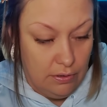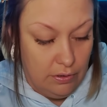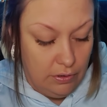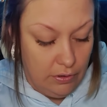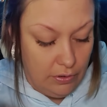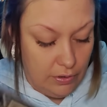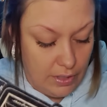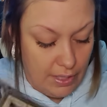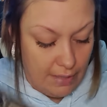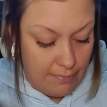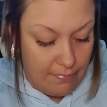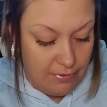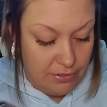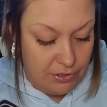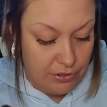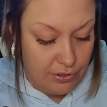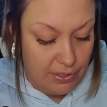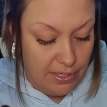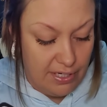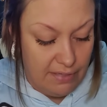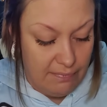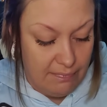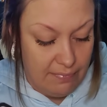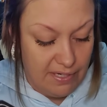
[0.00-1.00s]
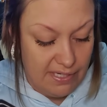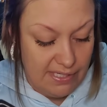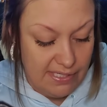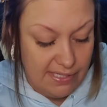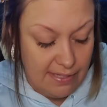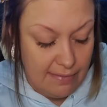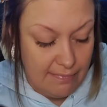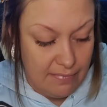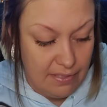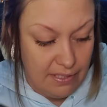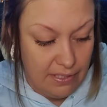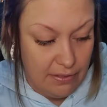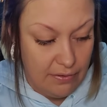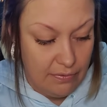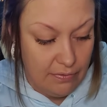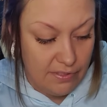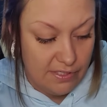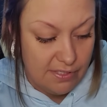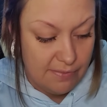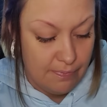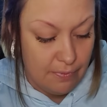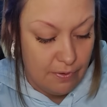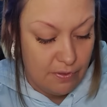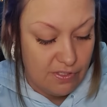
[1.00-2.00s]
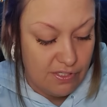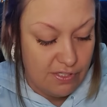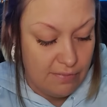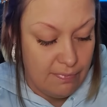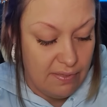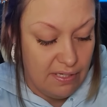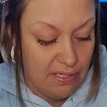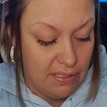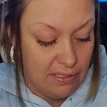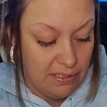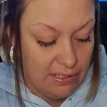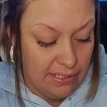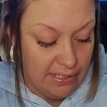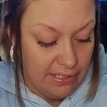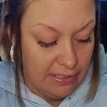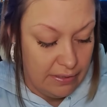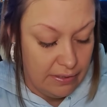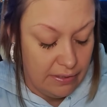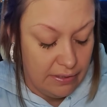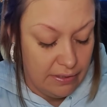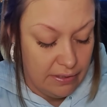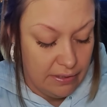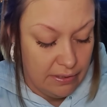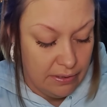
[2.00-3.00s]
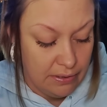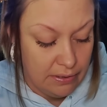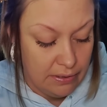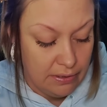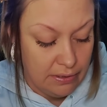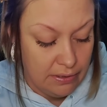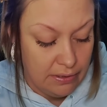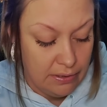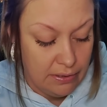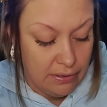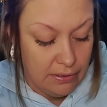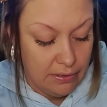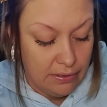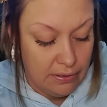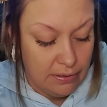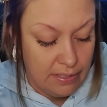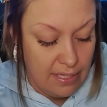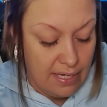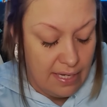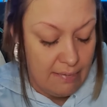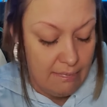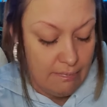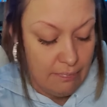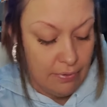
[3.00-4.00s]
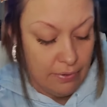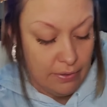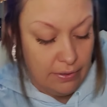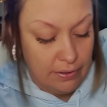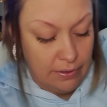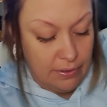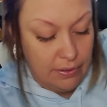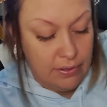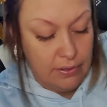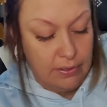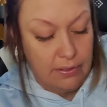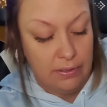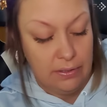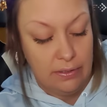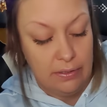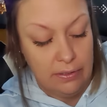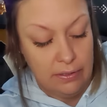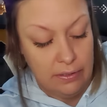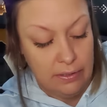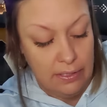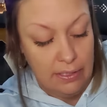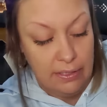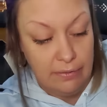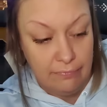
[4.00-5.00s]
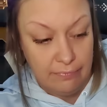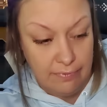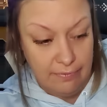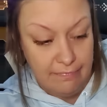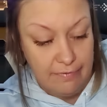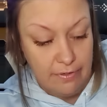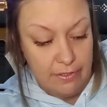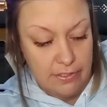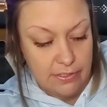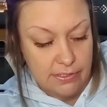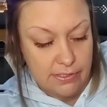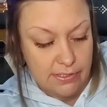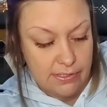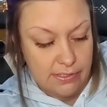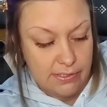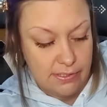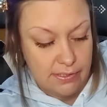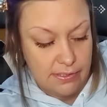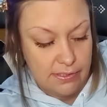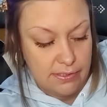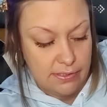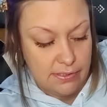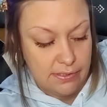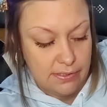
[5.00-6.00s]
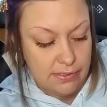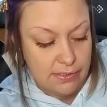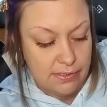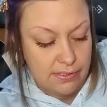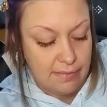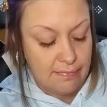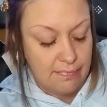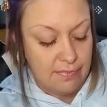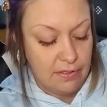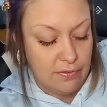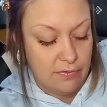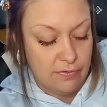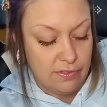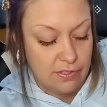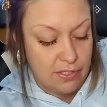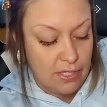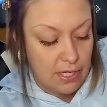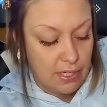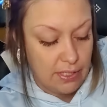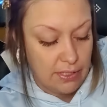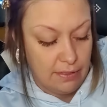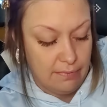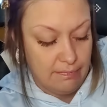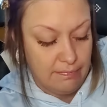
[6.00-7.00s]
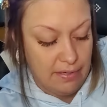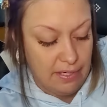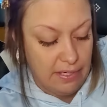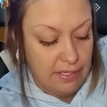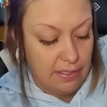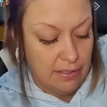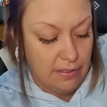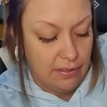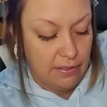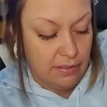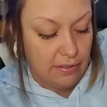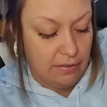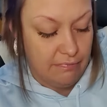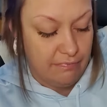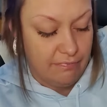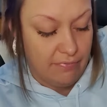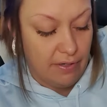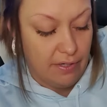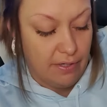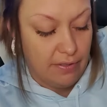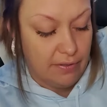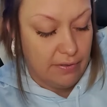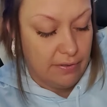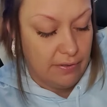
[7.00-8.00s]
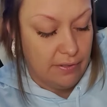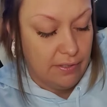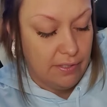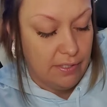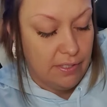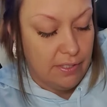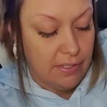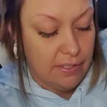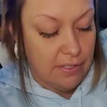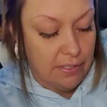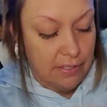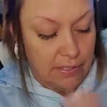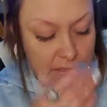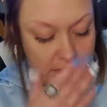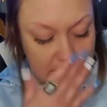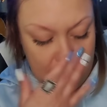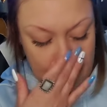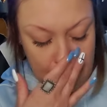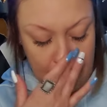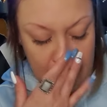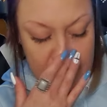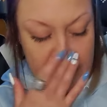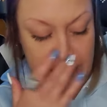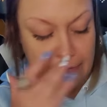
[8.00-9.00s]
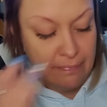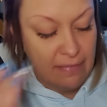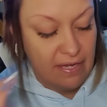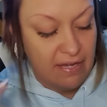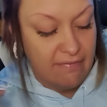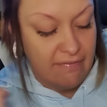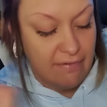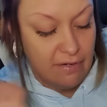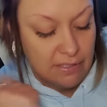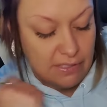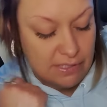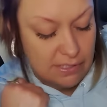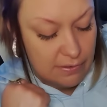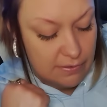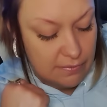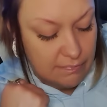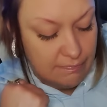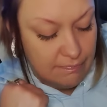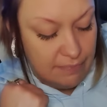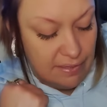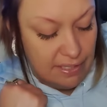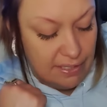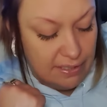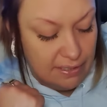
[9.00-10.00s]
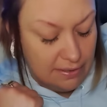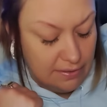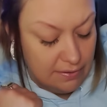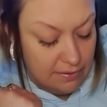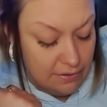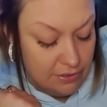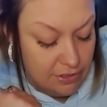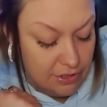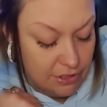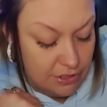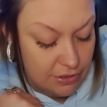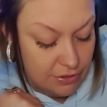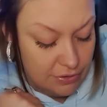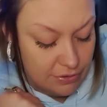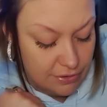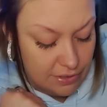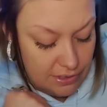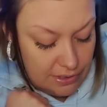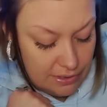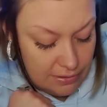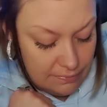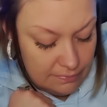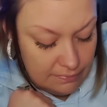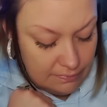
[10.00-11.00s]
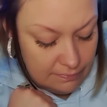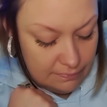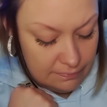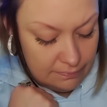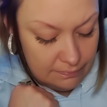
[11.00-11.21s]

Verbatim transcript: You got betrayed by somebody who is supposed to be a leader, the emperor, in reverse. Somebody who's not a good parent, a good father. This person may have also abandoned their children